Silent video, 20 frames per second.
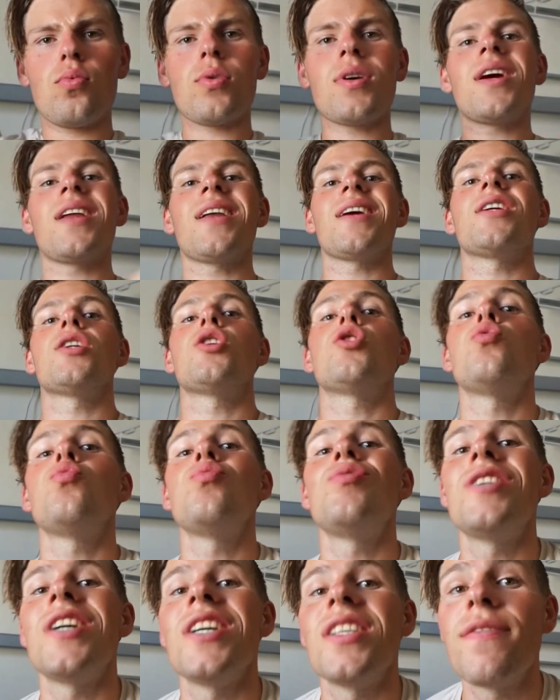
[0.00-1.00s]
Getting
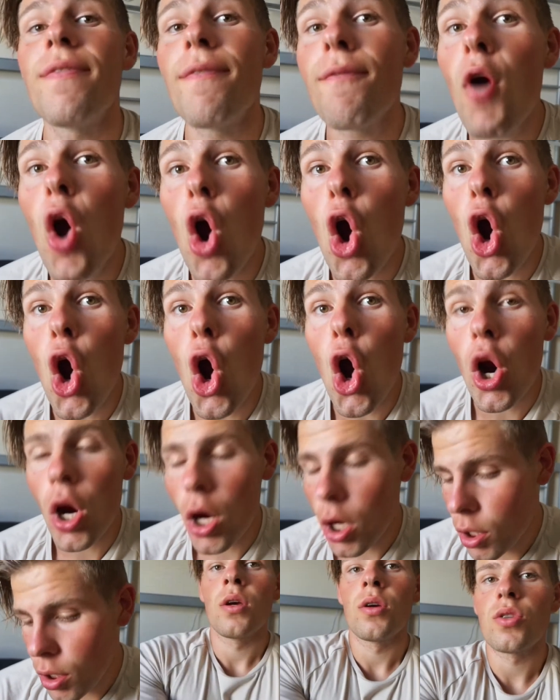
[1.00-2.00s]
huge as
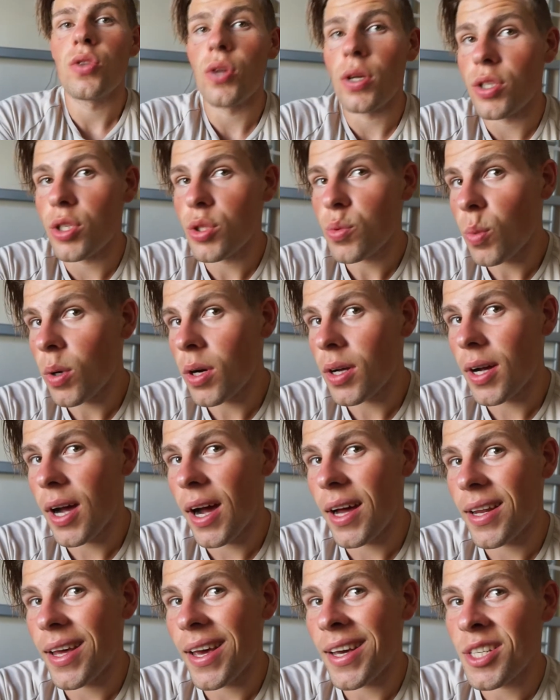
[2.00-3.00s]
fuck. So I just want to
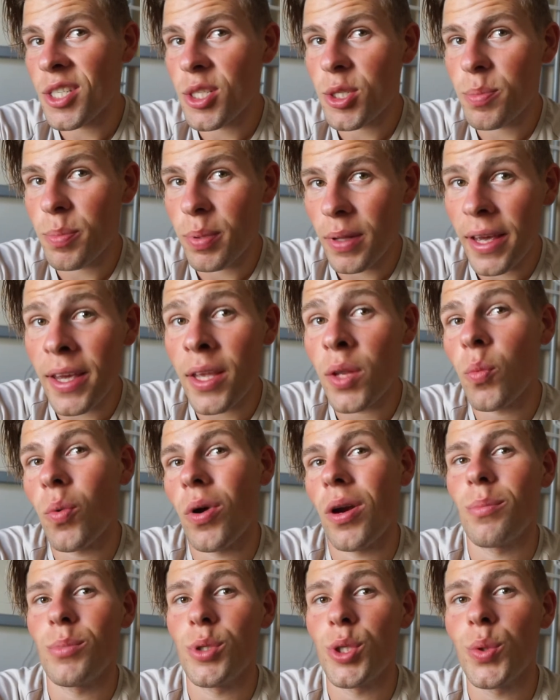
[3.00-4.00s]
kind of explain
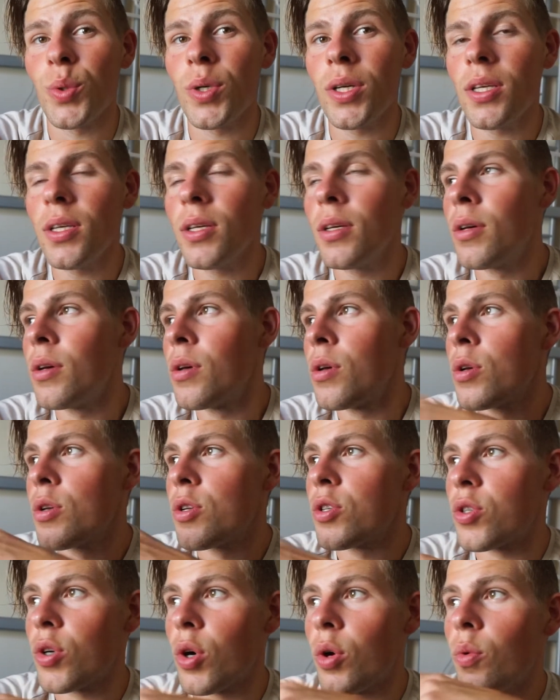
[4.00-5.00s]
what I'm doing.
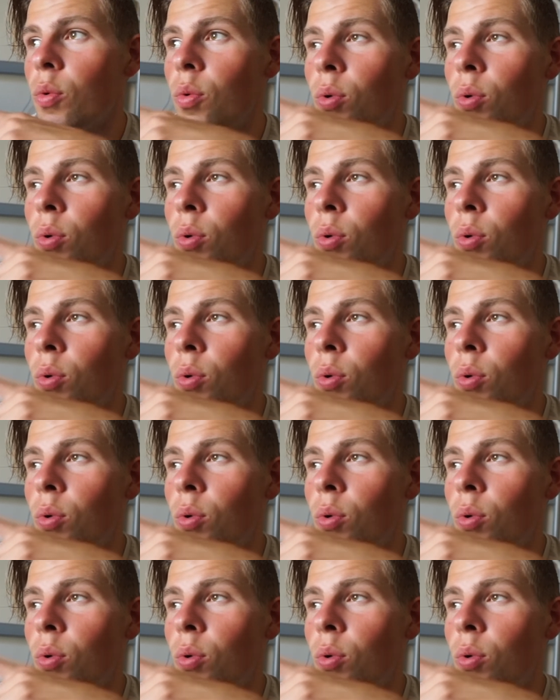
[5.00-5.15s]
So